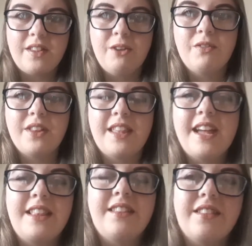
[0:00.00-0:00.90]
see all the
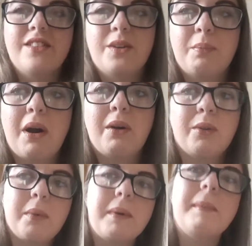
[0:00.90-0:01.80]
teddies that are just piled
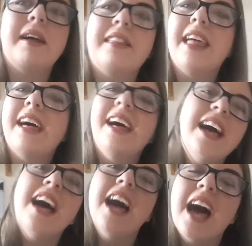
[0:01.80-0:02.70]
up on my bed there.
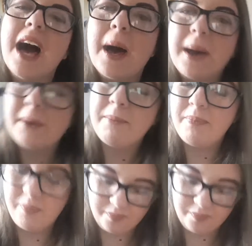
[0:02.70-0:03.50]
Um,